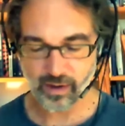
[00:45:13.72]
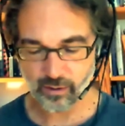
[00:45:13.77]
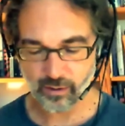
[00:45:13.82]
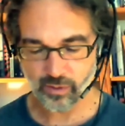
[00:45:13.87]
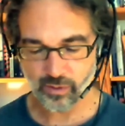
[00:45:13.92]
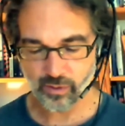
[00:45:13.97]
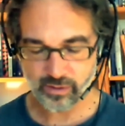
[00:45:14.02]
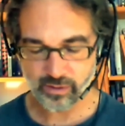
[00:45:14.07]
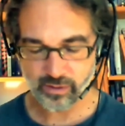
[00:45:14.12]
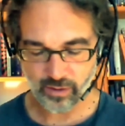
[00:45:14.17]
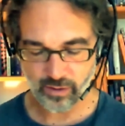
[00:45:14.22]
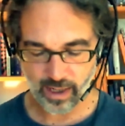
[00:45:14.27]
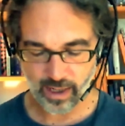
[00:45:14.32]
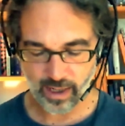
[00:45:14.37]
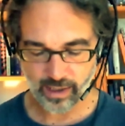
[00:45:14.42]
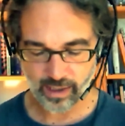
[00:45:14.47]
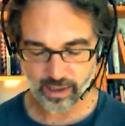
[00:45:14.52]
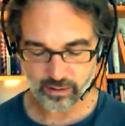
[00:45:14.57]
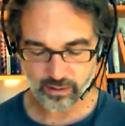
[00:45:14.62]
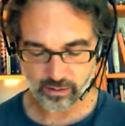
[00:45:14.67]
I wanted
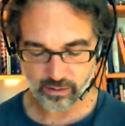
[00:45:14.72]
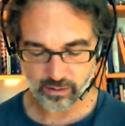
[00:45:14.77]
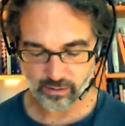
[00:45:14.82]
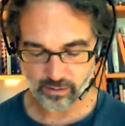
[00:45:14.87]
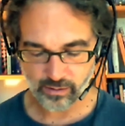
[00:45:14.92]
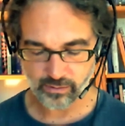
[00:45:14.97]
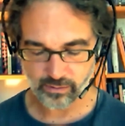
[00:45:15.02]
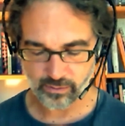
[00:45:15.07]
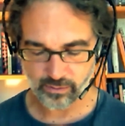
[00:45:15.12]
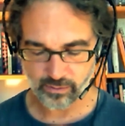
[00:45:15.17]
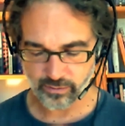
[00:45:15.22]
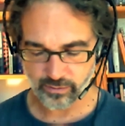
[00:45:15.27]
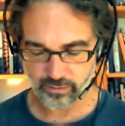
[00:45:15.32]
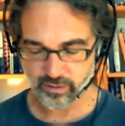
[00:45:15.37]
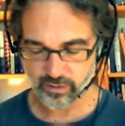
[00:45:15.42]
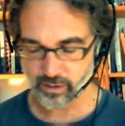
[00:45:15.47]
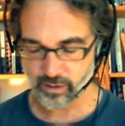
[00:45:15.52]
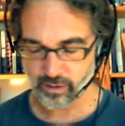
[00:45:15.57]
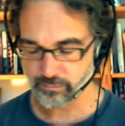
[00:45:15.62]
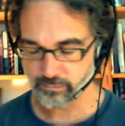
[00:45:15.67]
to add
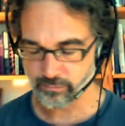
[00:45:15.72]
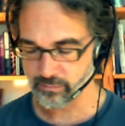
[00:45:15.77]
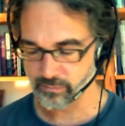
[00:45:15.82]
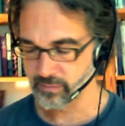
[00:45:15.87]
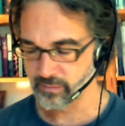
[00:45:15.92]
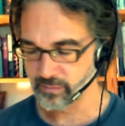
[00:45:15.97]
on this.